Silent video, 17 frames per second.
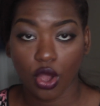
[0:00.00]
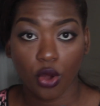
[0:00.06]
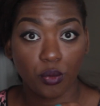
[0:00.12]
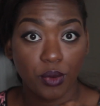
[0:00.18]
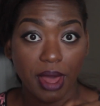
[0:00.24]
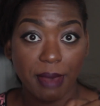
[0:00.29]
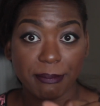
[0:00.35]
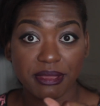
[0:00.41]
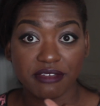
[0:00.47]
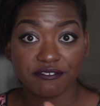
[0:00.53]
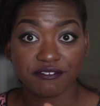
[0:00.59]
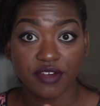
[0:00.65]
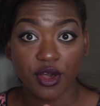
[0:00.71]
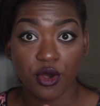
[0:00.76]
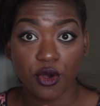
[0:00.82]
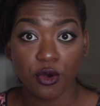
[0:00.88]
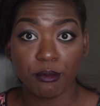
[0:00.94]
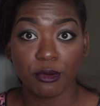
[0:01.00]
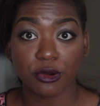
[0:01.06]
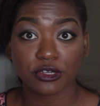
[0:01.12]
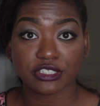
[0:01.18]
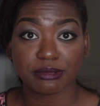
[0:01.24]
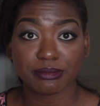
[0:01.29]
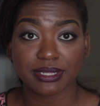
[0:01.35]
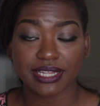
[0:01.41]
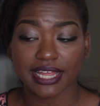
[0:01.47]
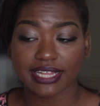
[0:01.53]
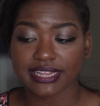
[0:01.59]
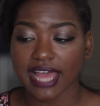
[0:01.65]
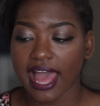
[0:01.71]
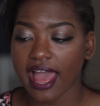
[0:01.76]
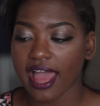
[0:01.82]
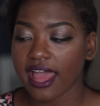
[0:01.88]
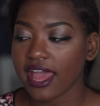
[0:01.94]
a wrapping foam or something like
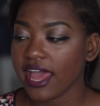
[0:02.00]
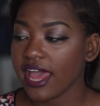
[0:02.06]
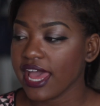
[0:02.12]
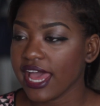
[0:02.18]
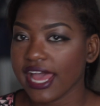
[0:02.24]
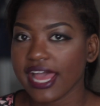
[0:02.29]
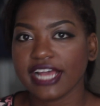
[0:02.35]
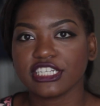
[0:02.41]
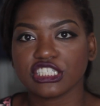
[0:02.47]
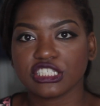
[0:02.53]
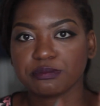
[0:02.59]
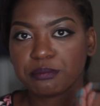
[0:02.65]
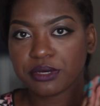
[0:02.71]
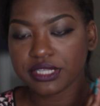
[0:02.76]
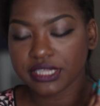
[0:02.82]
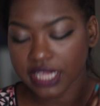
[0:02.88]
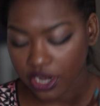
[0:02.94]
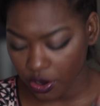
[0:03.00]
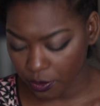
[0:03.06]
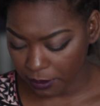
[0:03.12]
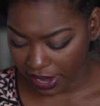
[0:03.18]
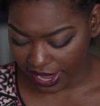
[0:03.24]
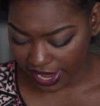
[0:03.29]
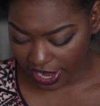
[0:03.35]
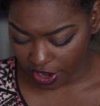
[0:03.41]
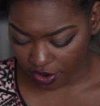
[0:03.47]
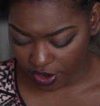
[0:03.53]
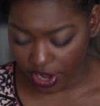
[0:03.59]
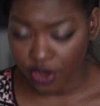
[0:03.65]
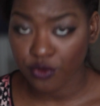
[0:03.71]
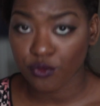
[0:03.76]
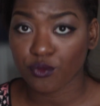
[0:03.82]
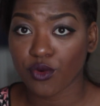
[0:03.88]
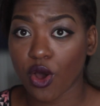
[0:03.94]
that and just put that on my hair
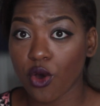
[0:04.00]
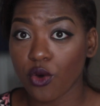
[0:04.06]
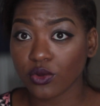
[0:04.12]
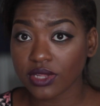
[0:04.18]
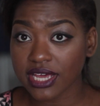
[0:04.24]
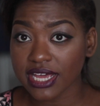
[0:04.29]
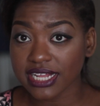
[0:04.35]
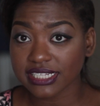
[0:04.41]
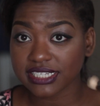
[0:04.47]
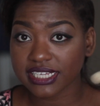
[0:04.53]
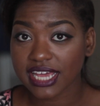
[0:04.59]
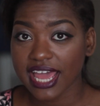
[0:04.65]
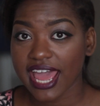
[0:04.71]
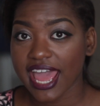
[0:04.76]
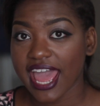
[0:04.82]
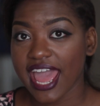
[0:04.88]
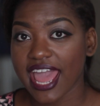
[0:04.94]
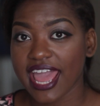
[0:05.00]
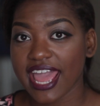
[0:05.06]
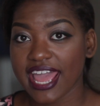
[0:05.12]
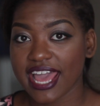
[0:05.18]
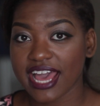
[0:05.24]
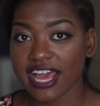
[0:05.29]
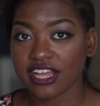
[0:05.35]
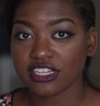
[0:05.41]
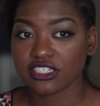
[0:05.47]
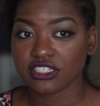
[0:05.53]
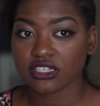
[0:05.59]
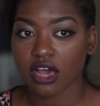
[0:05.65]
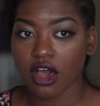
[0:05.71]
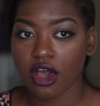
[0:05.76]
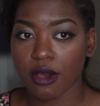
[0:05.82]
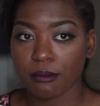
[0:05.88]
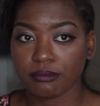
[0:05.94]
and roll it and
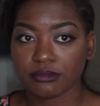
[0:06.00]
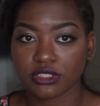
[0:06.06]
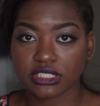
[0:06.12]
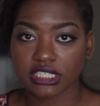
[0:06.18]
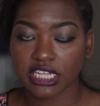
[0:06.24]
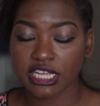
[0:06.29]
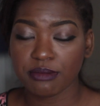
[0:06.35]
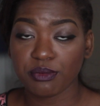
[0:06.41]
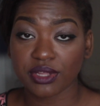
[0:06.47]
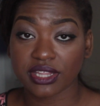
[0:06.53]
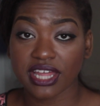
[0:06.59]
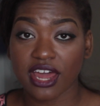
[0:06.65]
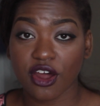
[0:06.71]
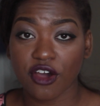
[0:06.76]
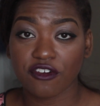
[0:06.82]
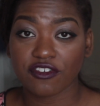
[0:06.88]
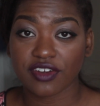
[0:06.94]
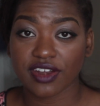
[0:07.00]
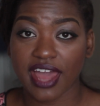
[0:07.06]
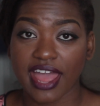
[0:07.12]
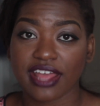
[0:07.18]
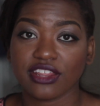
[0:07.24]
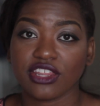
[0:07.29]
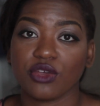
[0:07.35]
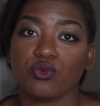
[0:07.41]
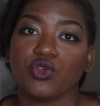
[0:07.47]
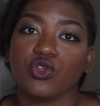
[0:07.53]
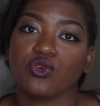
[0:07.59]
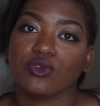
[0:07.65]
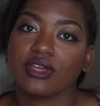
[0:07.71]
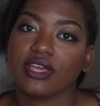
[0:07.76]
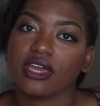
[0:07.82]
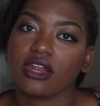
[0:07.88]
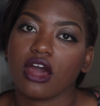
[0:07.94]
um, sleep with that overnight and then when
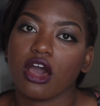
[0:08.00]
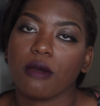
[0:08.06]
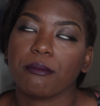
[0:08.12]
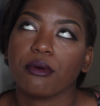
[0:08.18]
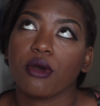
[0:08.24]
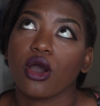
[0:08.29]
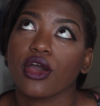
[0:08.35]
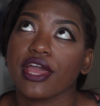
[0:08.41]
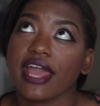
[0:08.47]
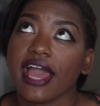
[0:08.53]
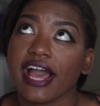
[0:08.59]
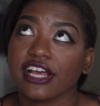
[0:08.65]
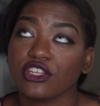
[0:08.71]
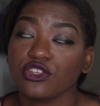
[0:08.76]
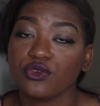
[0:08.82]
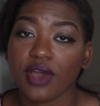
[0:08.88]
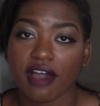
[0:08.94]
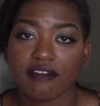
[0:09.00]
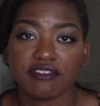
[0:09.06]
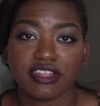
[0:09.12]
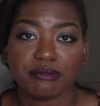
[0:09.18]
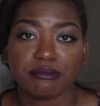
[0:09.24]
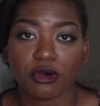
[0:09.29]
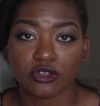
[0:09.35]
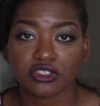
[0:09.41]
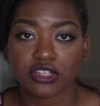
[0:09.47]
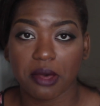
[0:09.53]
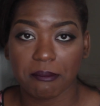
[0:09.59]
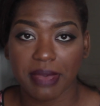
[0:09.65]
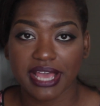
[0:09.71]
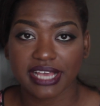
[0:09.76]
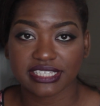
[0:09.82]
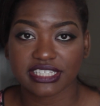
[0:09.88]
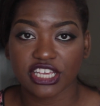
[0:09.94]
you get up had, you have the most
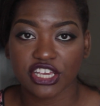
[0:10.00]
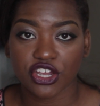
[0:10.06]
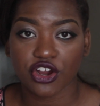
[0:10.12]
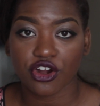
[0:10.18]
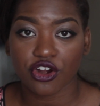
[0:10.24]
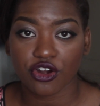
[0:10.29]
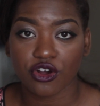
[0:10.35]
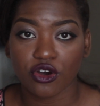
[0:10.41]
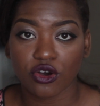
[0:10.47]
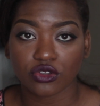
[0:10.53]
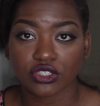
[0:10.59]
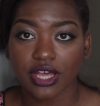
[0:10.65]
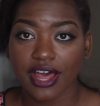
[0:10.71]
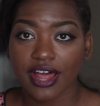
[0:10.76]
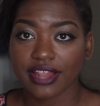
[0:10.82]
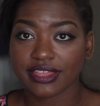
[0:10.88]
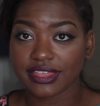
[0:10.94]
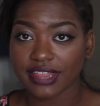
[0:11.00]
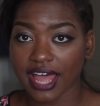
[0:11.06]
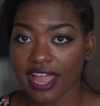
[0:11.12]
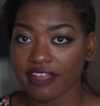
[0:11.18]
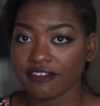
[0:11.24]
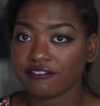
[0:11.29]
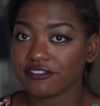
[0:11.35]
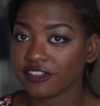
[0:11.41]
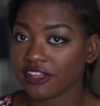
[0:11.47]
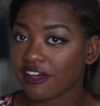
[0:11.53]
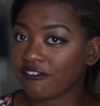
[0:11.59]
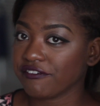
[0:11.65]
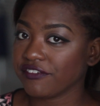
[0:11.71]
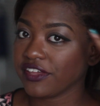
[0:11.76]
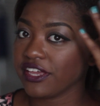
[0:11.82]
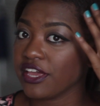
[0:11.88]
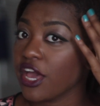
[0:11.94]
amazing curls light
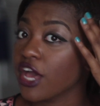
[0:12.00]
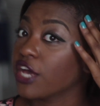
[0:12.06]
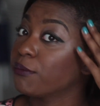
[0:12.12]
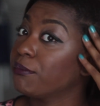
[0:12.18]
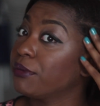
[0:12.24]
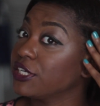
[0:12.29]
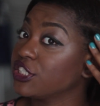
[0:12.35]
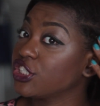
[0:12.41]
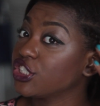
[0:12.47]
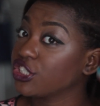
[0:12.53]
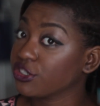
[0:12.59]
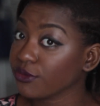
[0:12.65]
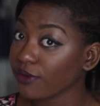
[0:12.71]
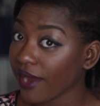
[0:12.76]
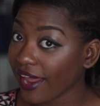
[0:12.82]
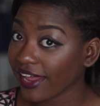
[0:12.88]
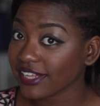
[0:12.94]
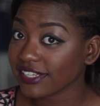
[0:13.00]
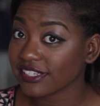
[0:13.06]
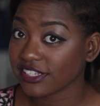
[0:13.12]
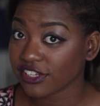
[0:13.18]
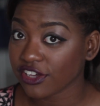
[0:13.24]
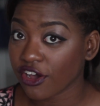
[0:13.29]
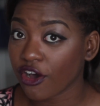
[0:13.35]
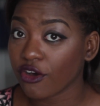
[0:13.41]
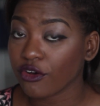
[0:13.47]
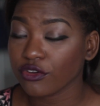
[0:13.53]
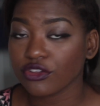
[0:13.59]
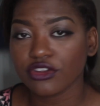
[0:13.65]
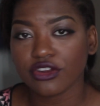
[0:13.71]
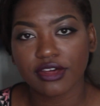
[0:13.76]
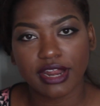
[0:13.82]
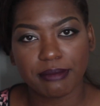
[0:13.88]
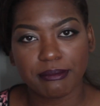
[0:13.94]
fluffy but straight still
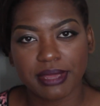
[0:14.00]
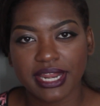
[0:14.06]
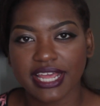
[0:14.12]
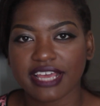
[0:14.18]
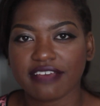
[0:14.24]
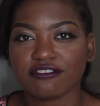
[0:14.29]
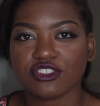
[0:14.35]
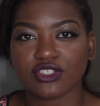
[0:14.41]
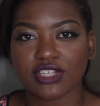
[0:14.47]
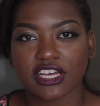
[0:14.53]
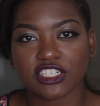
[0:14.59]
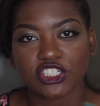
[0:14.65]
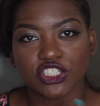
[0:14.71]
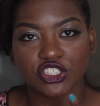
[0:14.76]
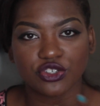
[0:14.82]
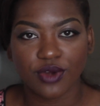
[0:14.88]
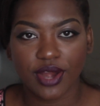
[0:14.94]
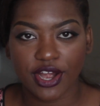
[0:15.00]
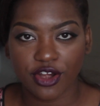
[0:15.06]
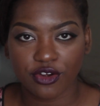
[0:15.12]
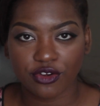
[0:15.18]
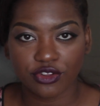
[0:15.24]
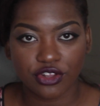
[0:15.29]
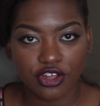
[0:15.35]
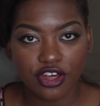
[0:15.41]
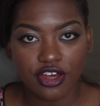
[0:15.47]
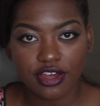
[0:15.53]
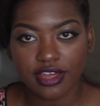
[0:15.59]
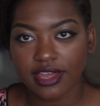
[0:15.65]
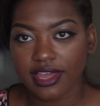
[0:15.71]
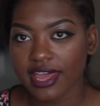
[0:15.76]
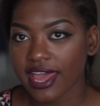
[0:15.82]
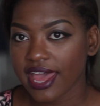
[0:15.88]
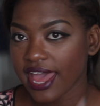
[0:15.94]
you know what I mean it gives you that straighter look
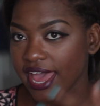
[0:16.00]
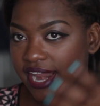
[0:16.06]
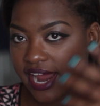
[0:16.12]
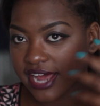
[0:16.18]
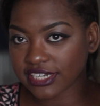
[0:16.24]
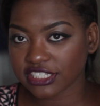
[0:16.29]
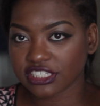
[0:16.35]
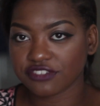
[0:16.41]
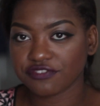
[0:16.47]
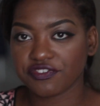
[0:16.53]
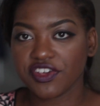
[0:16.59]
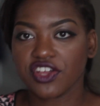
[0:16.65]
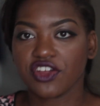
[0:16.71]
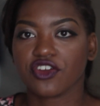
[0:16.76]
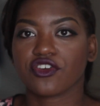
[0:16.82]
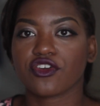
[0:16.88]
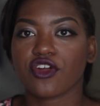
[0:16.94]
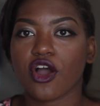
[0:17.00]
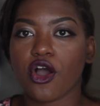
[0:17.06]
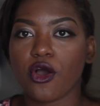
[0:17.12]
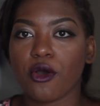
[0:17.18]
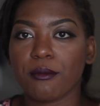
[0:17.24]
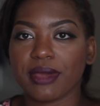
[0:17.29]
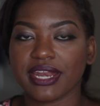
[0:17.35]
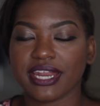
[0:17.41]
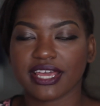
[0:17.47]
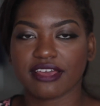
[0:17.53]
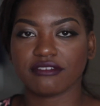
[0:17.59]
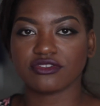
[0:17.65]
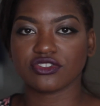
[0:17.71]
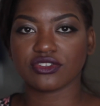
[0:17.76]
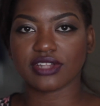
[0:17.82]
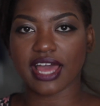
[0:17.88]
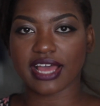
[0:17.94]
and I just finger comb and it
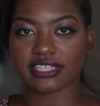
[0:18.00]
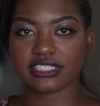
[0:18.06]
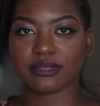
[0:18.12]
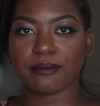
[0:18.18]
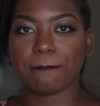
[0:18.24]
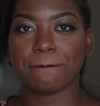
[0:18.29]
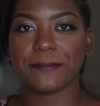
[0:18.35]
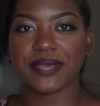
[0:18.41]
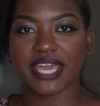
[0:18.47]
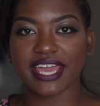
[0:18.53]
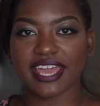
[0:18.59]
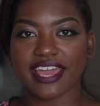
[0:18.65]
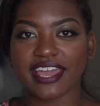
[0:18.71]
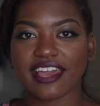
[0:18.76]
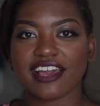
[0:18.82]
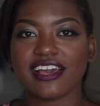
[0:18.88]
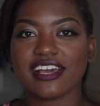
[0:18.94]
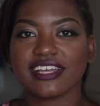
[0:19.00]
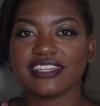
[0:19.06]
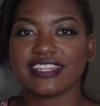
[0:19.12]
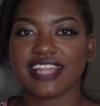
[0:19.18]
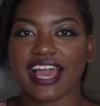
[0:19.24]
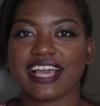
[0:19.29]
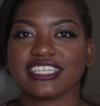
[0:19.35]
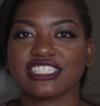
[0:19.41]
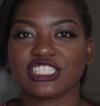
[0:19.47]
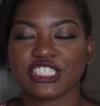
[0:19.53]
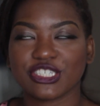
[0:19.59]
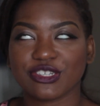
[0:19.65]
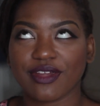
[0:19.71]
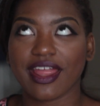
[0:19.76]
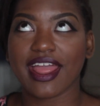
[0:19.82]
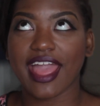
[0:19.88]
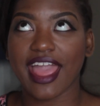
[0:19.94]
gives you nice big nice
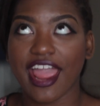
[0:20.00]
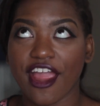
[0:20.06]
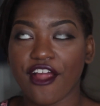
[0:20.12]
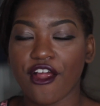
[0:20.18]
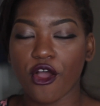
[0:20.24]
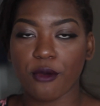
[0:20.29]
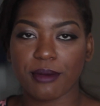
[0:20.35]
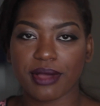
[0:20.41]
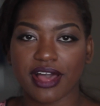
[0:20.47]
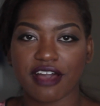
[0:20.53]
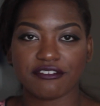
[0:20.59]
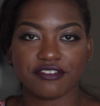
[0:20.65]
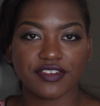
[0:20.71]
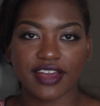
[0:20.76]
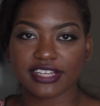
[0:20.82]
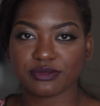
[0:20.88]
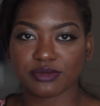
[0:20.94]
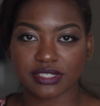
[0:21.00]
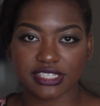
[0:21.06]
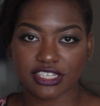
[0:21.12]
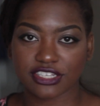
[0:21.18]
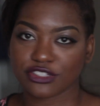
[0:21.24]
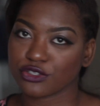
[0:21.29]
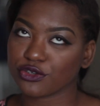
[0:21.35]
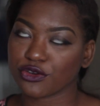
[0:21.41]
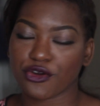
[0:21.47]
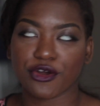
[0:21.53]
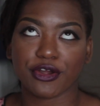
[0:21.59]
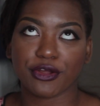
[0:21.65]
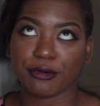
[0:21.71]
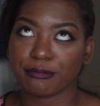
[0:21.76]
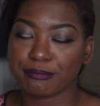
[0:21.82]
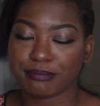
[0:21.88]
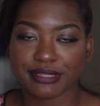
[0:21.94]
straight hair oh my god if you guys want to see a
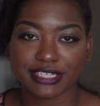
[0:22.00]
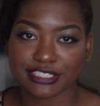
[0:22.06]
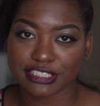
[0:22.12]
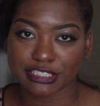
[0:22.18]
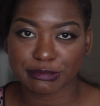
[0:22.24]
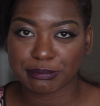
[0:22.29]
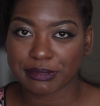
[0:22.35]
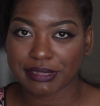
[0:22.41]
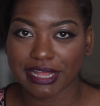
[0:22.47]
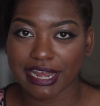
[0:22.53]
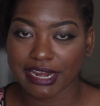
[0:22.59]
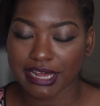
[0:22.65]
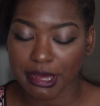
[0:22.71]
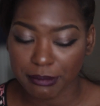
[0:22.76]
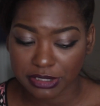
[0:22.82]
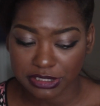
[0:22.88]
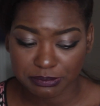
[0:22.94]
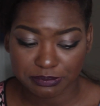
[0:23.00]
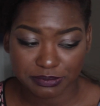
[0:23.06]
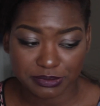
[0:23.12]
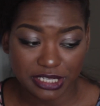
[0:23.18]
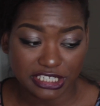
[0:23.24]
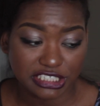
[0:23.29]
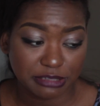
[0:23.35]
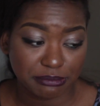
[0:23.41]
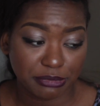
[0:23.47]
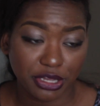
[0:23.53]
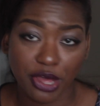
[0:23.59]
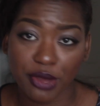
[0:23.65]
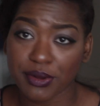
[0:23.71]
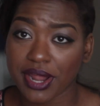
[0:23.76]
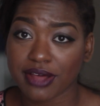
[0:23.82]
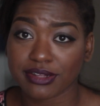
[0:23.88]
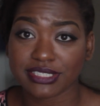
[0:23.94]
tutorial please just put that in the comments section
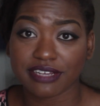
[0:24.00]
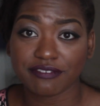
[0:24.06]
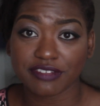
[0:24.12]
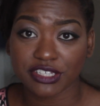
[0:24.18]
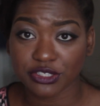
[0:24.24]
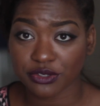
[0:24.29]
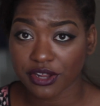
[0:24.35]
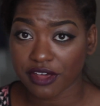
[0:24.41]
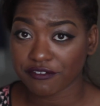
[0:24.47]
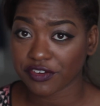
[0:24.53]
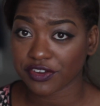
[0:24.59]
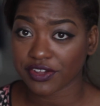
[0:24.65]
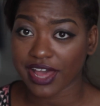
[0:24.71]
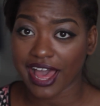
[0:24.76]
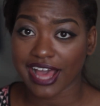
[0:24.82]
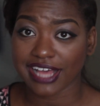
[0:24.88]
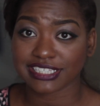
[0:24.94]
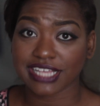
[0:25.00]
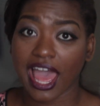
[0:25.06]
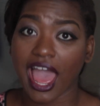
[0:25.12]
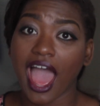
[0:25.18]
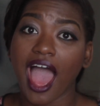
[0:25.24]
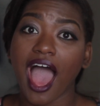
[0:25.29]
below and I'll definitely do that for you guys